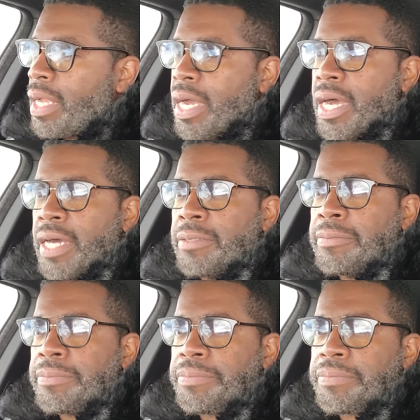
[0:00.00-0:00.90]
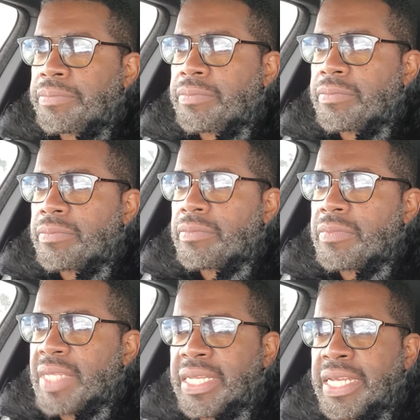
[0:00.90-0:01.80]

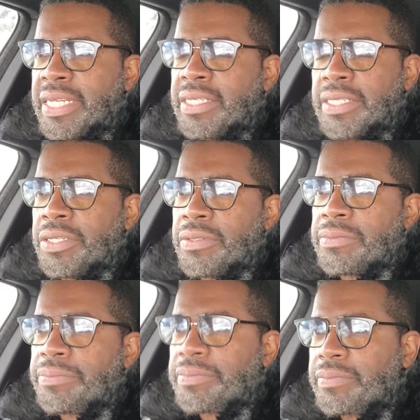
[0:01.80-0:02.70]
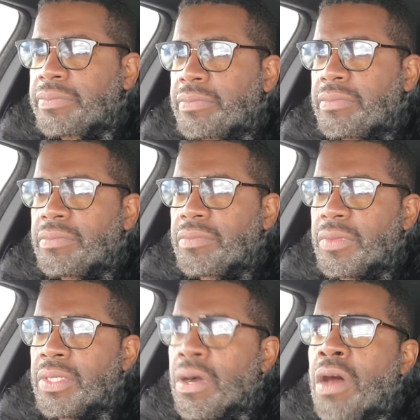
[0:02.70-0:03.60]
And you know,
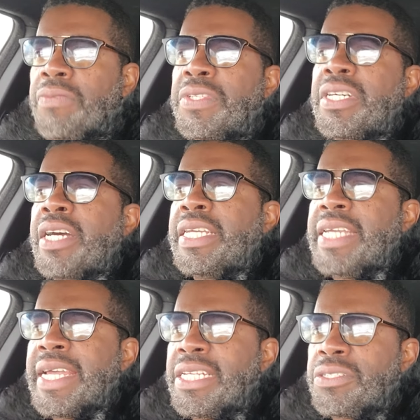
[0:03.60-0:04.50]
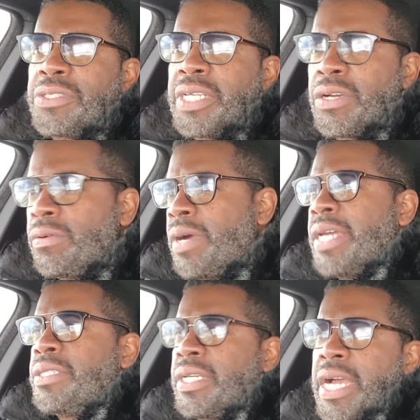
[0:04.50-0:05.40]
all the talking heads are saying, "Oh,
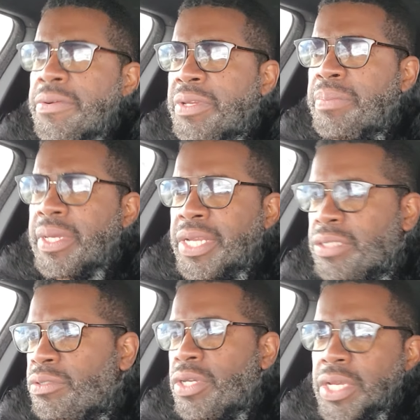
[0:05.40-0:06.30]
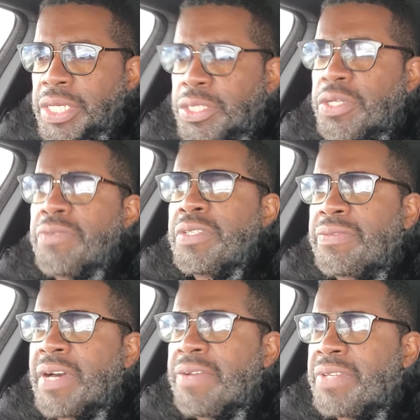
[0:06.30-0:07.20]
why isn't Kyrie playing? He served his
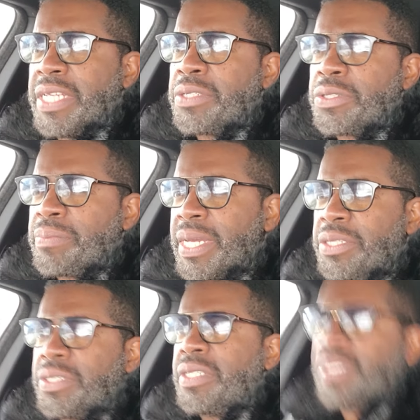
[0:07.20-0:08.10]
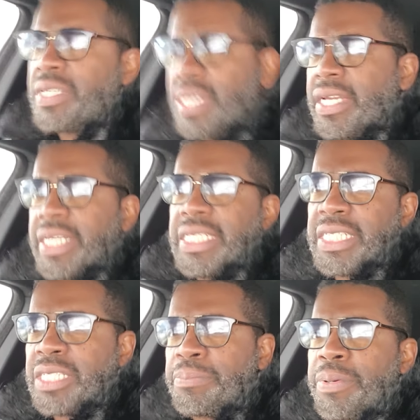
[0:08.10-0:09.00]
5 days suspension.
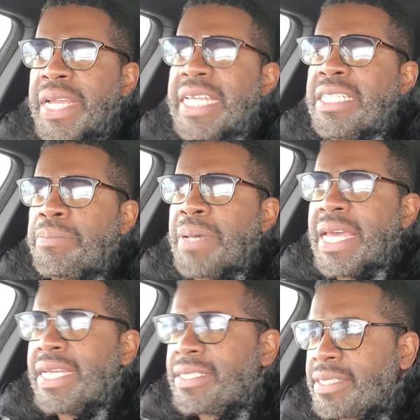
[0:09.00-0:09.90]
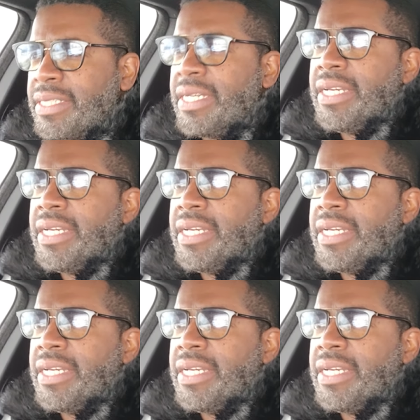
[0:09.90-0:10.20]
He's prayed his penance.